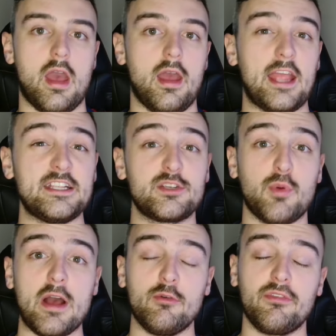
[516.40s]
In
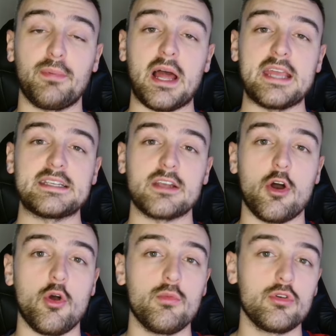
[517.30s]
12th place, I
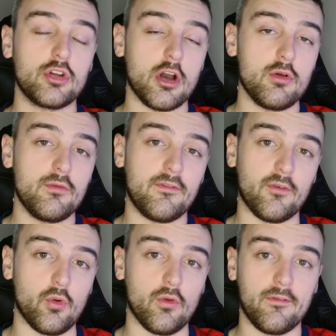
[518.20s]
will go
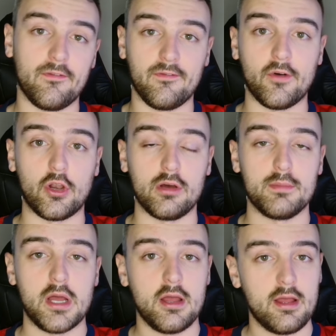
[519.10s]
for
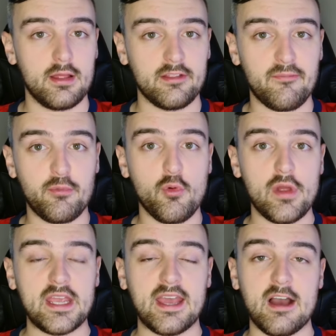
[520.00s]
Fulham. They've brought
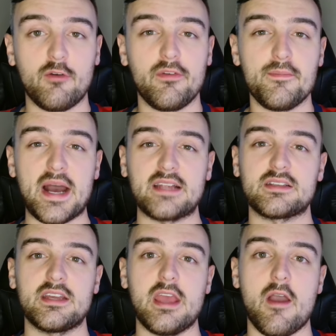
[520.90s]
in Calvin
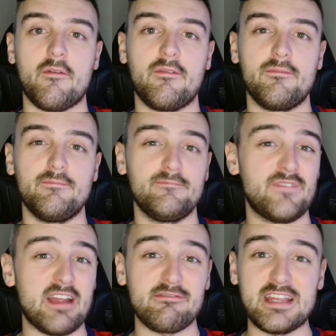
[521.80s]
Bassey,
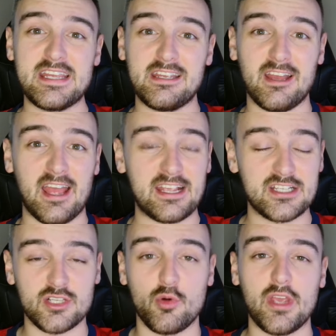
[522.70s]
very
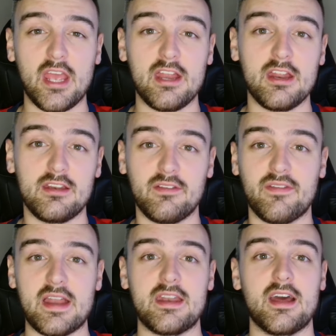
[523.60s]
exciting
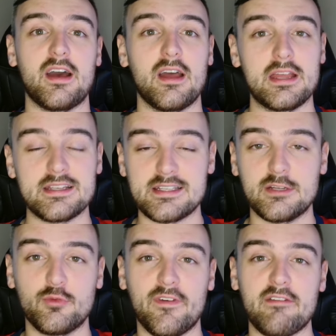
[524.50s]
defender,
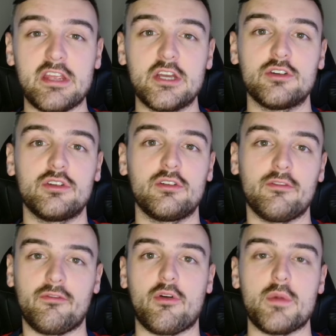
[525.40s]
still very young,
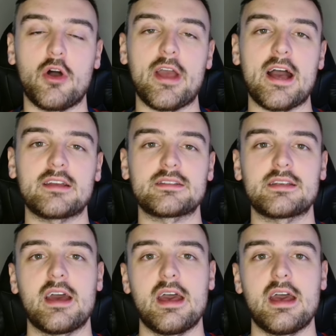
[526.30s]
from Ajax.